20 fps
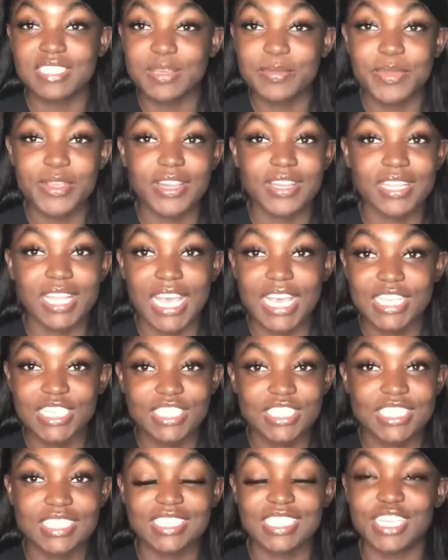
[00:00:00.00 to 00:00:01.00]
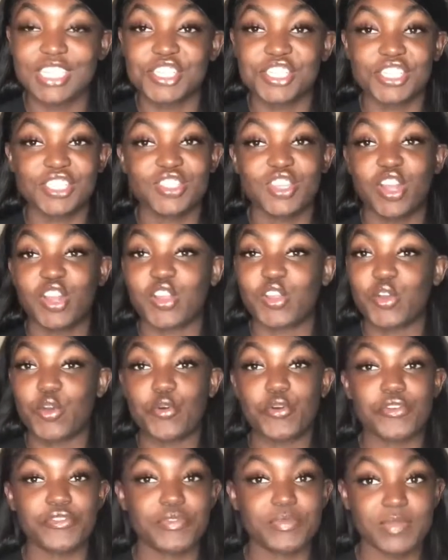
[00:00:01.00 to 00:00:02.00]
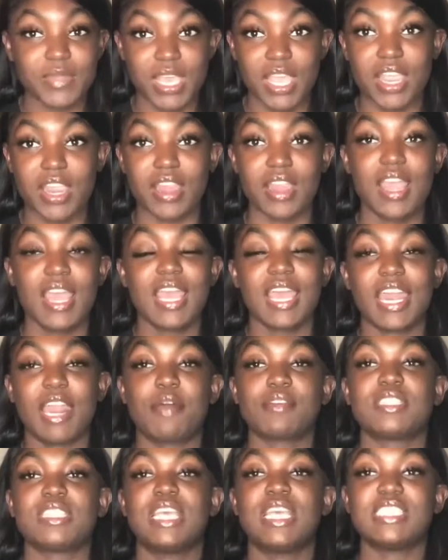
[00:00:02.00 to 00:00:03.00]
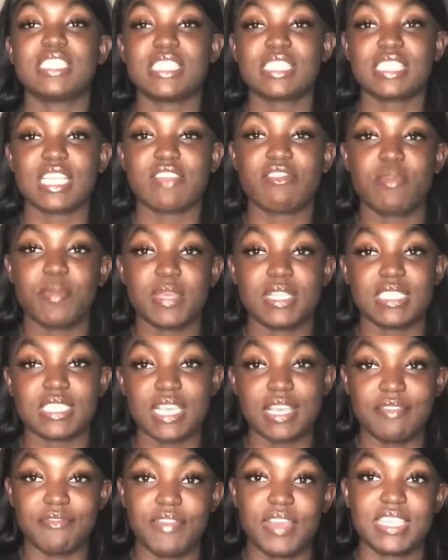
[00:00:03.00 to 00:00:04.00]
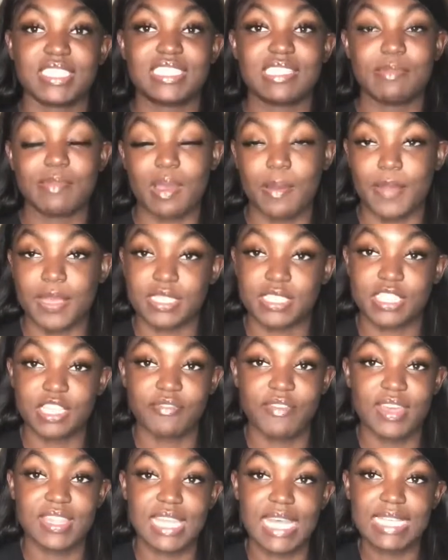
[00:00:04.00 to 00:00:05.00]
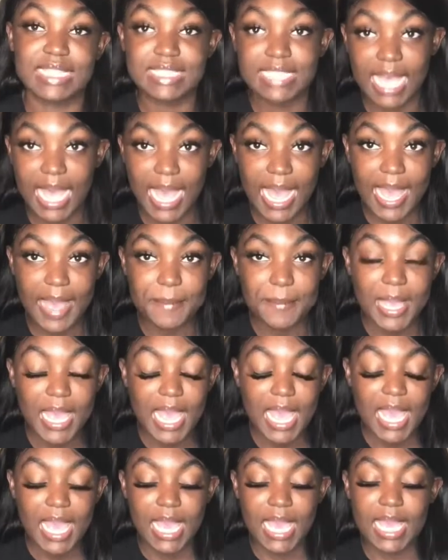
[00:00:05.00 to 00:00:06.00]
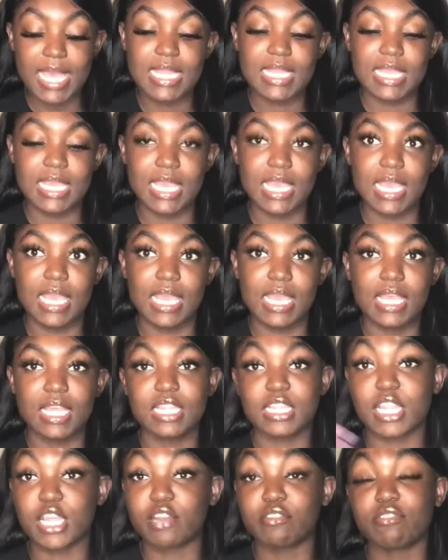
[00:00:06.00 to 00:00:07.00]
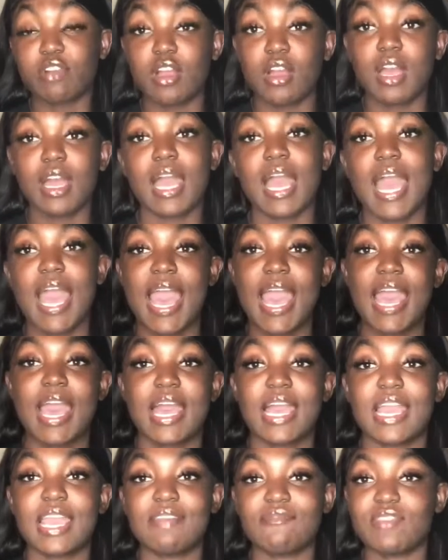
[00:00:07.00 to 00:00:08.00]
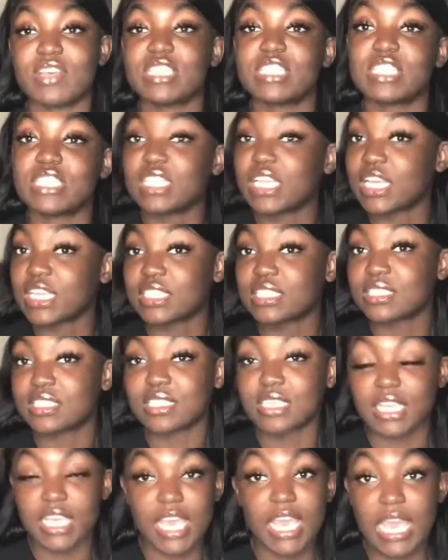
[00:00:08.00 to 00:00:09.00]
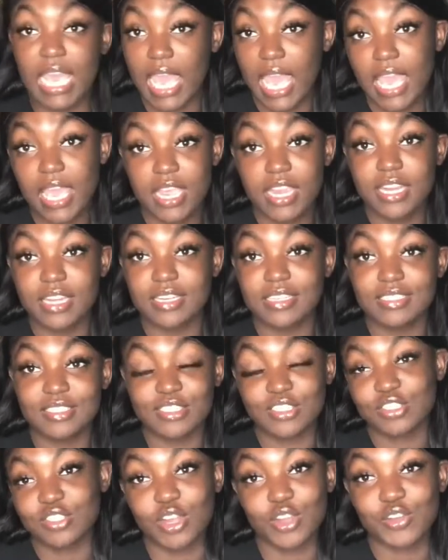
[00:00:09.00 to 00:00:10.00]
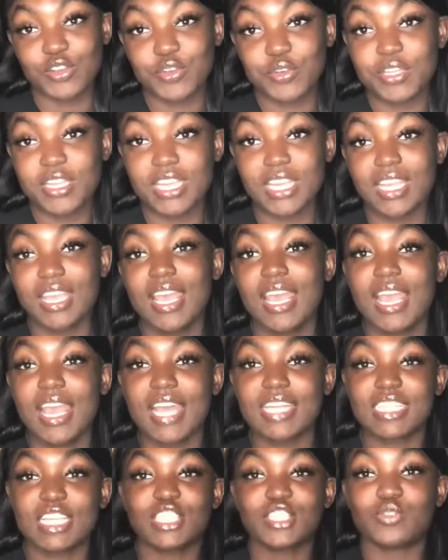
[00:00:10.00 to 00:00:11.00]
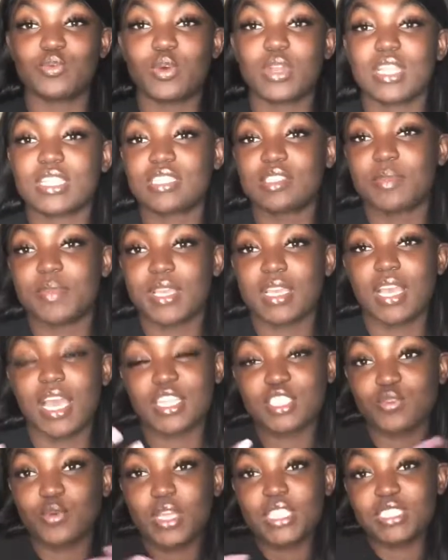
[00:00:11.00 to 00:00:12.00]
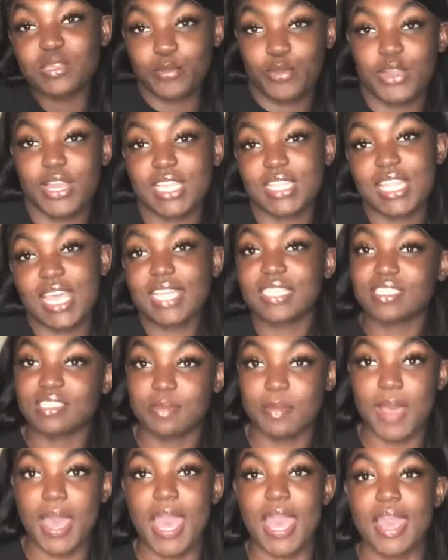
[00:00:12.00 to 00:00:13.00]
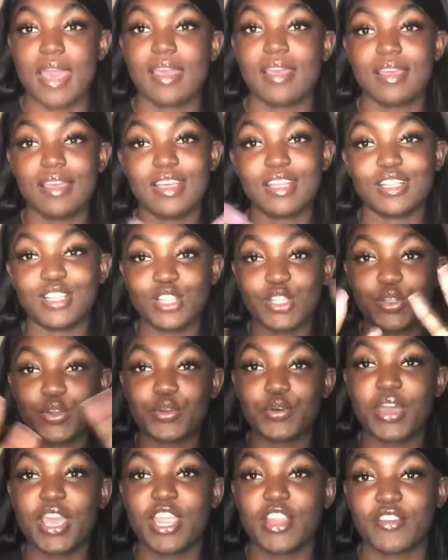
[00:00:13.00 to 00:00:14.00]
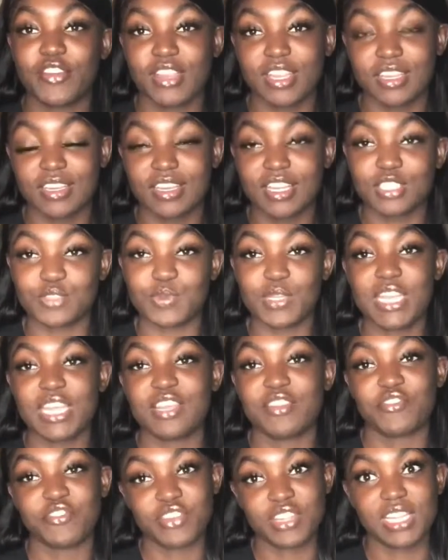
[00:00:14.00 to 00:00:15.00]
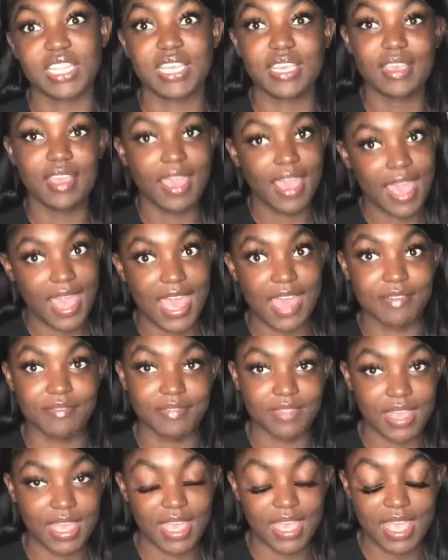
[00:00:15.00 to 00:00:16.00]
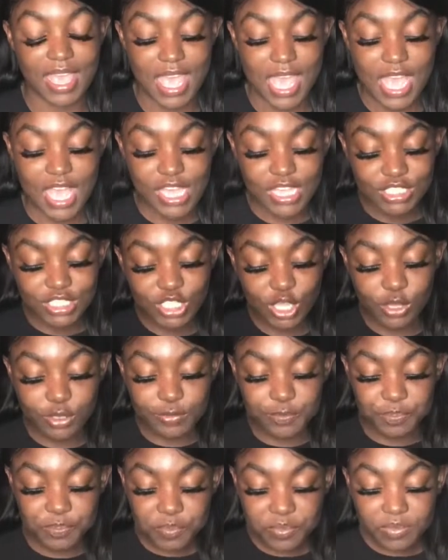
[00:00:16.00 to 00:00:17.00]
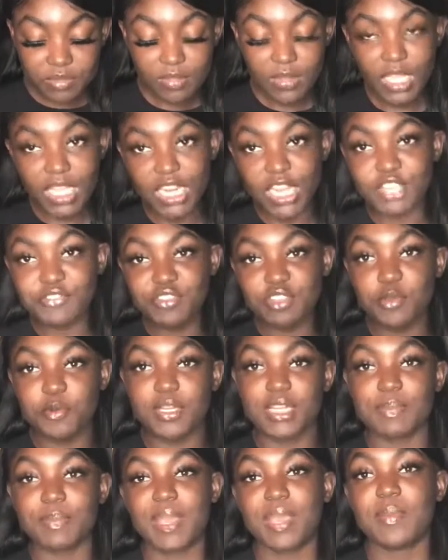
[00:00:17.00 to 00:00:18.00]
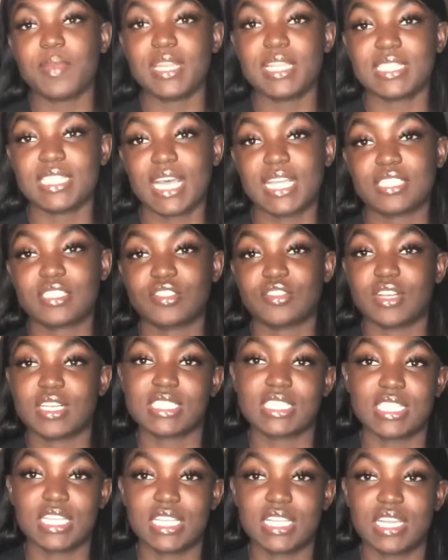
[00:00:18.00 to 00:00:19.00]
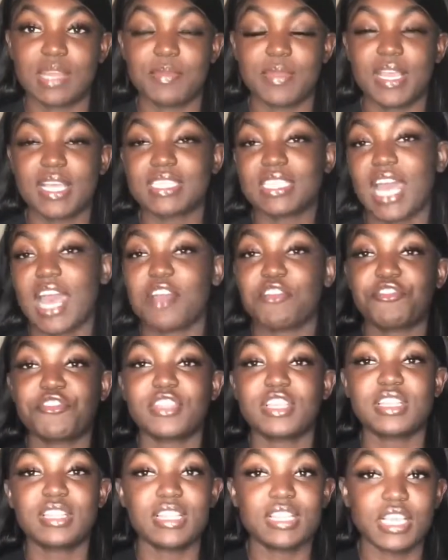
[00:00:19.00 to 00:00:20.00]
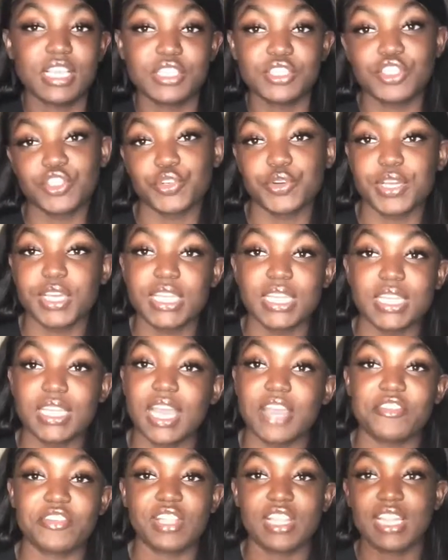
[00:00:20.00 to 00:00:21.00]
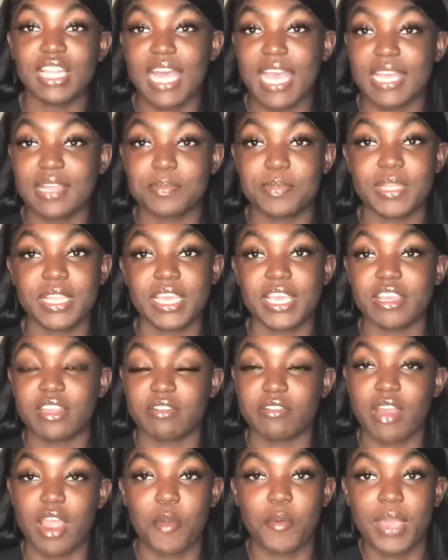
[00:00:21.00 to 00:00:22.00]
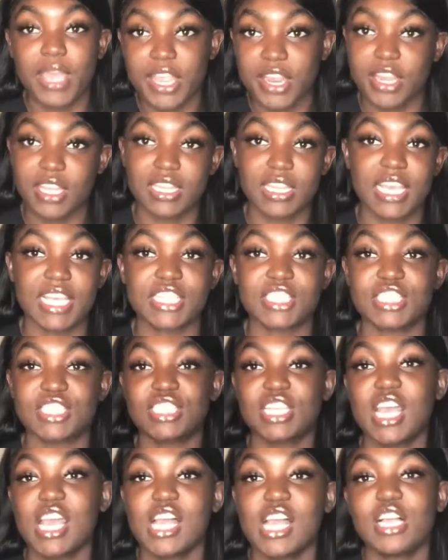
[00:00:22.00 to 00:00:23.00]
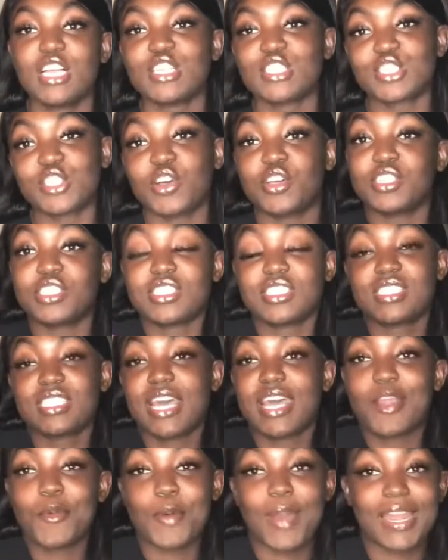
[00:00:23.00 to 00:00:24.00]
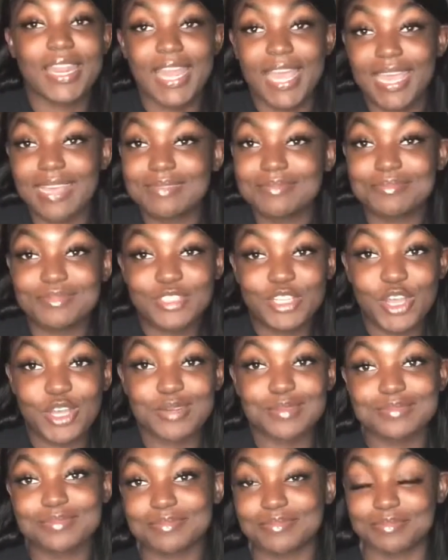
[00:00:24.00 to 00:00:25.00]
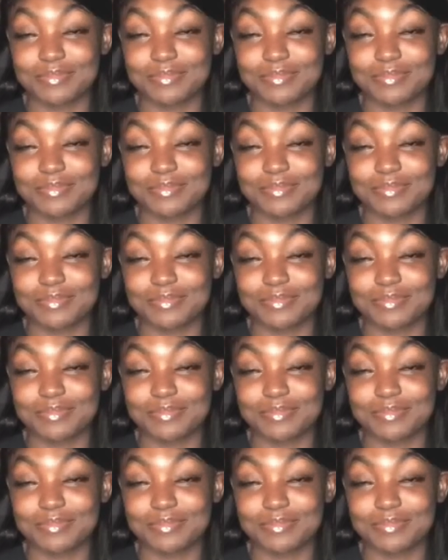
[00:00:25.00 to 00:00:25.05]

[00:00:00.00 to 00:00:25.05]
ten pair of lashes and just started going from there, because that was the easiest thing for me to invest in by myself at that time. And then later on, I invested into getting hair to start doing it, because I just wanted to be I just wanted to bring that to my little area, because we didn't really have that. So that's really what made me decide to start selling it, because I really enjoyed it. I really like playing around with hair and lashes, so I just decided, why not, you know,